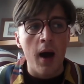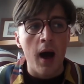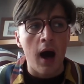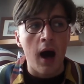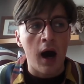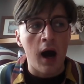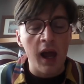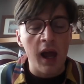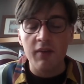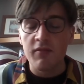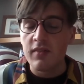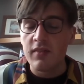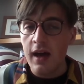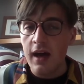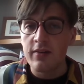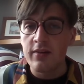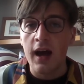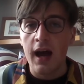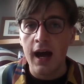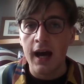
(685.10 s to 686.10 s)
I have
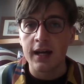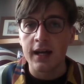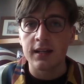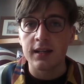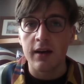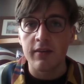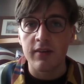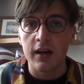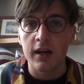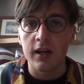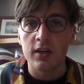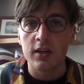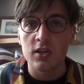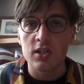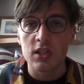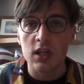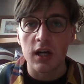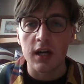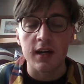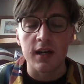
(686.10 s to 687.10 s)
never had a very good
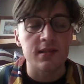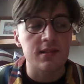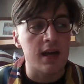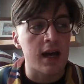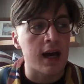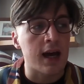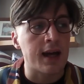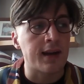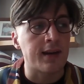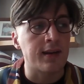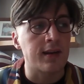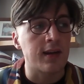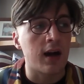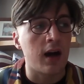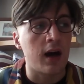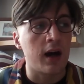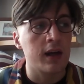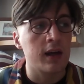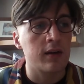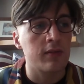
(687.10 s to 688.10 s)
diet, and
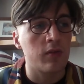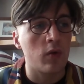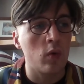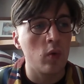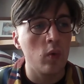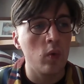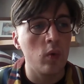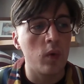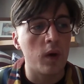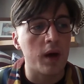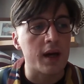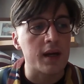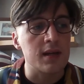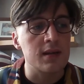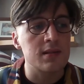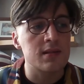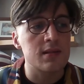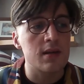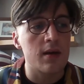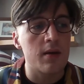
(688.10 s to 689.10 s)
I have
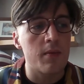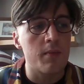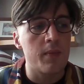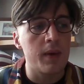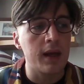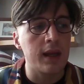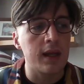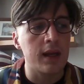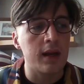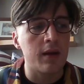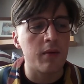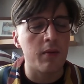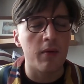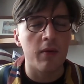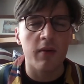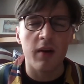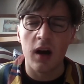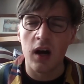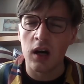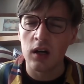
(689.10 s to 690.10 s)
always been in a,
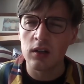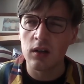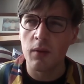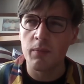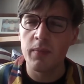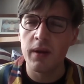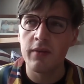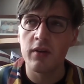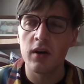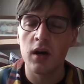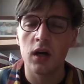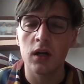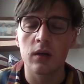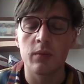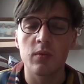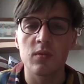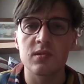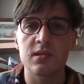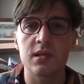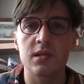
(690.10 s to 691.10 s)
a bit of a
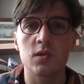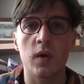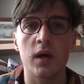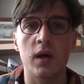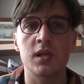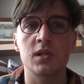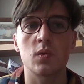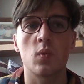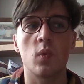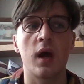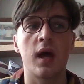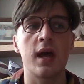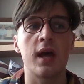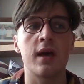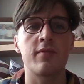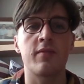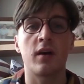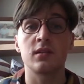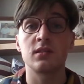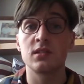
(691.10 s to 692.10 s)
horrible situation where
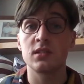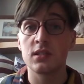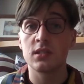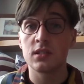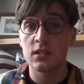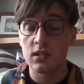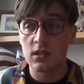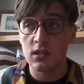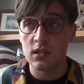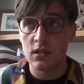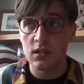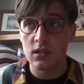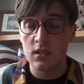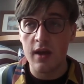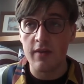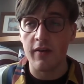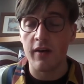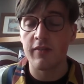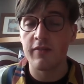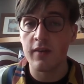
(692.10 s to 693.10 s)
if I
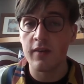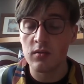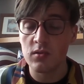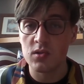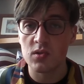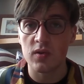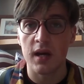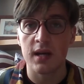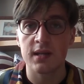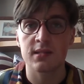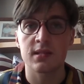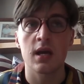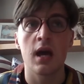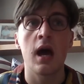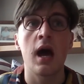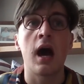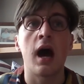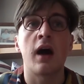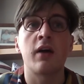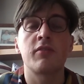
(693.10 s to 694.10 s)
if I feel stressed,
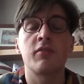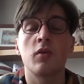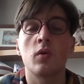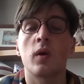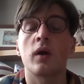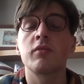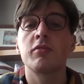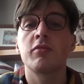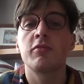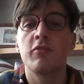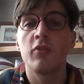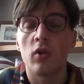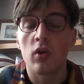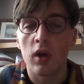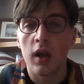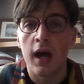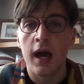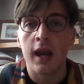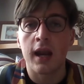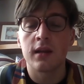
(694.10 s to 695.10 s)
I feel quite full
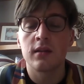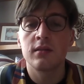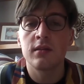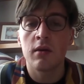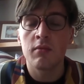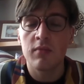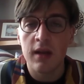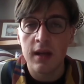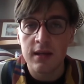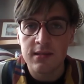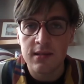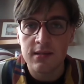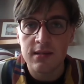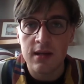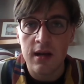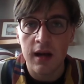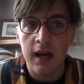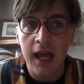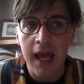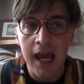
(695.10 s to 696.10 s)
and I don't
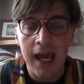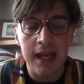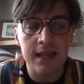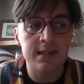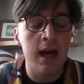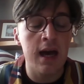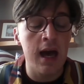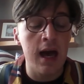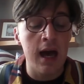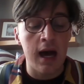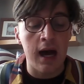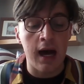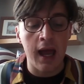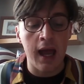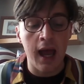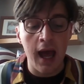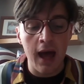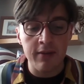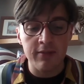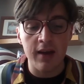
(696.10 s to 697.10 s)
necessarily eat. I
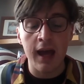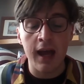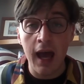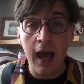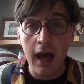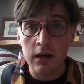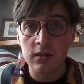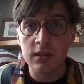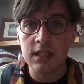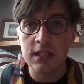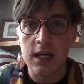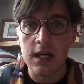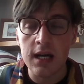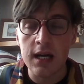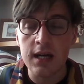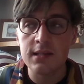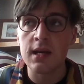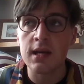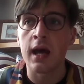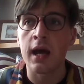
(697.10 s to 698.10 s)
have a healthy
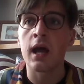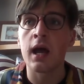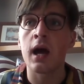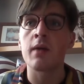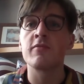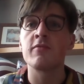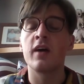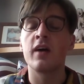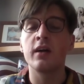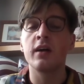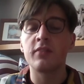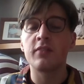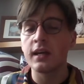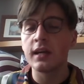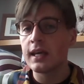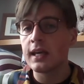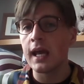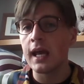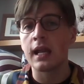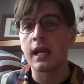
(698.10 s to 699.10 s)
diet and I'm very, very
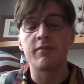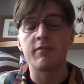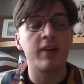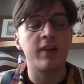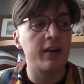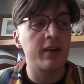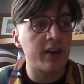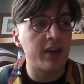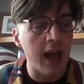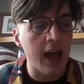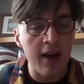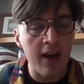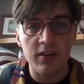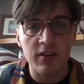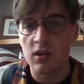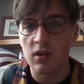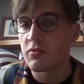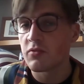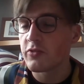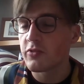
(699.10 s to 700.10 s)
keen. I'm very, very
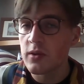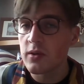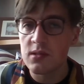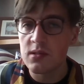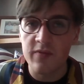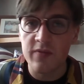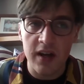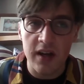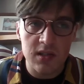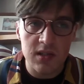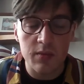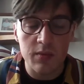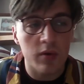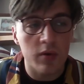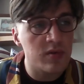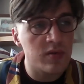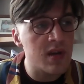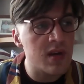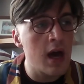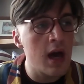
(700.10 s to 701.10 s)
avid on fruits,
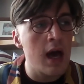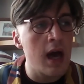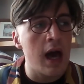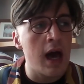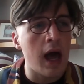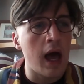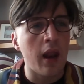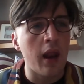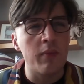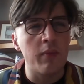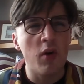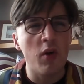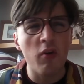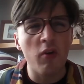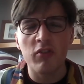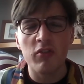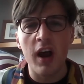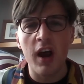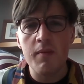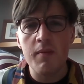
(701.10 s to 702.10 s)
vegetables, and I'm not
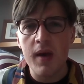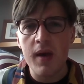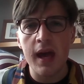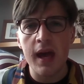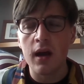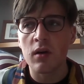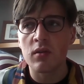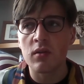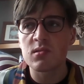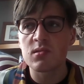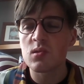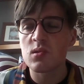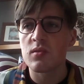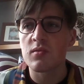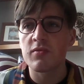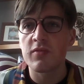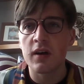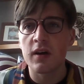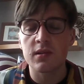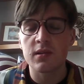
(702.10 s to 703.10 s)
very big on sort of
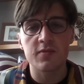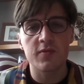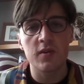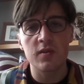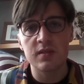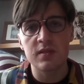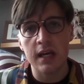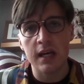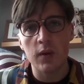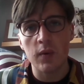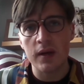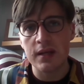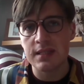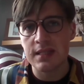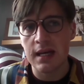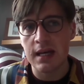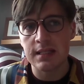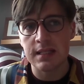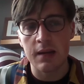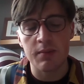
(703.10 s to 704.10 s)
fast food takeaways,
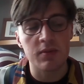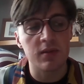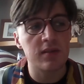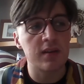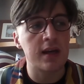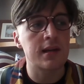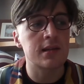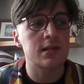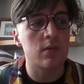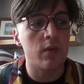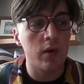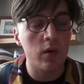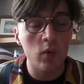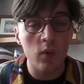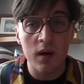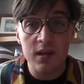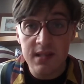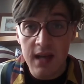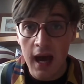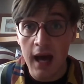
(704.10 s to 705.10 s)
that type of thing. So I
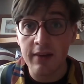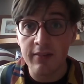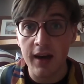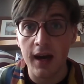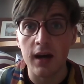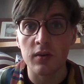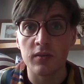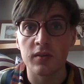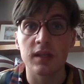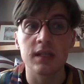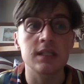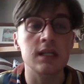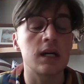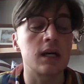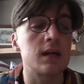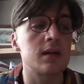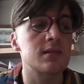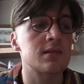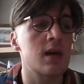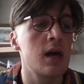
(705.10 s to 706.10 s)
always have a healthy
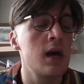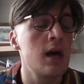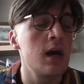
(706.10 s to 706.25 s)
diet.